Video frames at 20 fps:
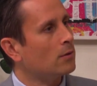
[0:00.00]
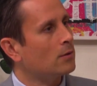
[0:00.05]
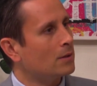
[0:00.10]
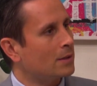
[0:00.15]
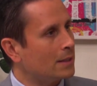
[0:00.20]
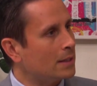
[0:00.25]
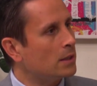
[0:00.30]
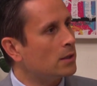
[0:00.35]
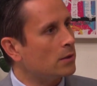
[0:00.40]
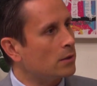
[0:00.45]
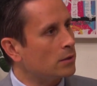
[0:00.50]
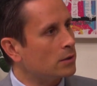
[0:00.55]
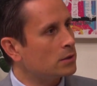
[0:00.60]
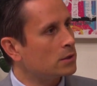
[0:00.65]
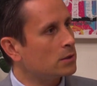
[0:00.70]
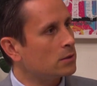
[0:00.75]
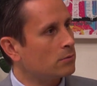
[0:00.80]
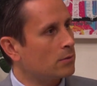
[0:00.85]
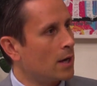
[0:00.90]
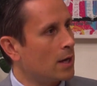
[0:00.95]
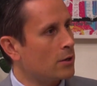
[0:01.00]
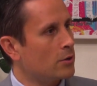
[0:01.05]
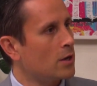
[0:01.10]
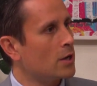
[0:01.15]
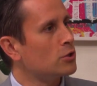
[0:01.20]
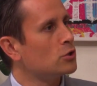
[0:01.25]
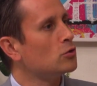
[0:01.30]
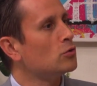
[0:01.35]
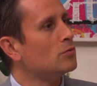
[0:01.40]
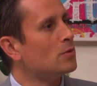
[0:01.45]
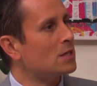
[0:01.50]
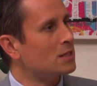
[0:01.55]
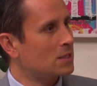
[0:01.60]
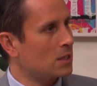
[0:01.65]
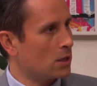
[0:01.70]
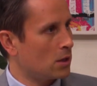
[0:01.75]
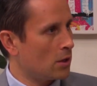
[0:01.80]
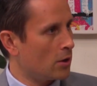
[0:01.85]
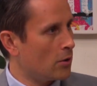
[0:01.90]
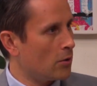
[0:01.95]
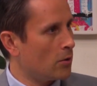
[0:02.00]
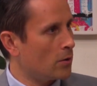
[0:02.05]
leaders, right? you're not doing this alone.